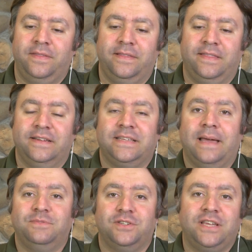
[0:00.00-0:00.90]
the
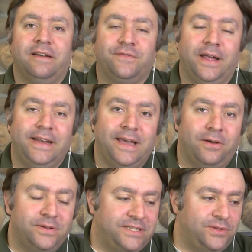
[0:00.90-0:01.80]
times are tough right
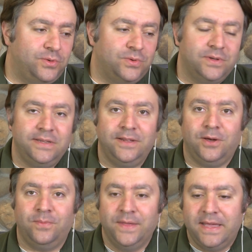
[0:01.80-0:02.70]
now to, you
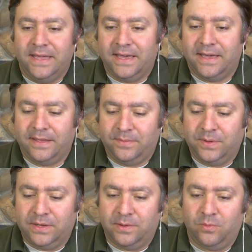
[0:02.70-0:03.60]
know, uh,
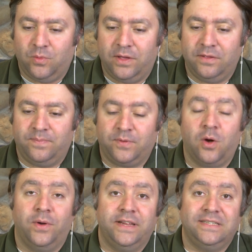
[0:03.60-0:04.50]
uh, what,
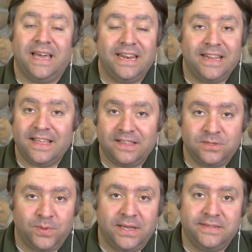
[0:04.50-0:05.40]
go in and dine in at
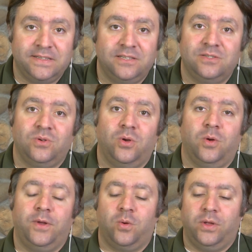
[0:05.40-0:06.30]
these places or,
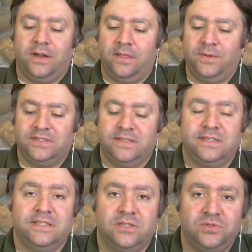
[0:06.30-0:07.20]
or be going into the
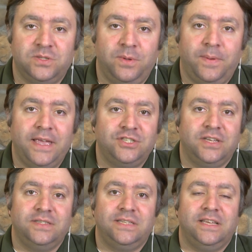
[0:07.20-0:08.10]
businesses. So just be
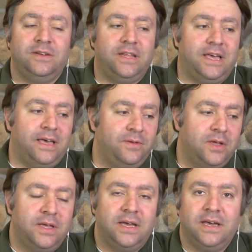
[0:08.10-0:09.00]
patient. And uh,
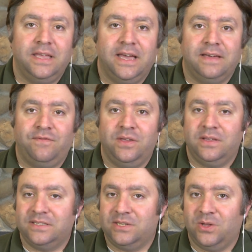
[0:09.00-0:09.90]
uh yeah, if
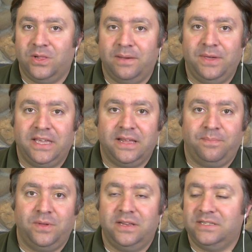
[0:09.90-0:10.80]
you can still uh, make it
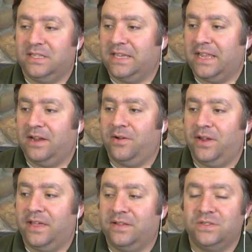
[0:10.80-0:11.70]
up into that
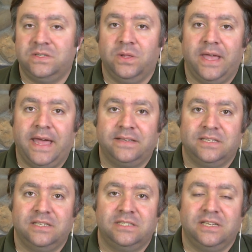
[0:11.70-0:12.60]
area, there's still
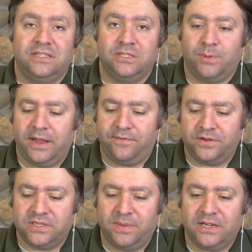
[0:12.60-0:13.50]
access. Uh, just plan
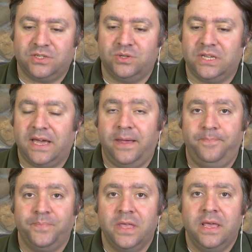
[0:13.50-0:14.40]
for some extra
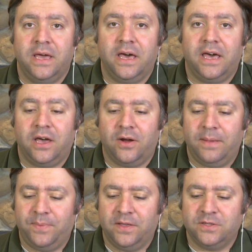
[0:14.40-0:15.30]
time. all right, Bill,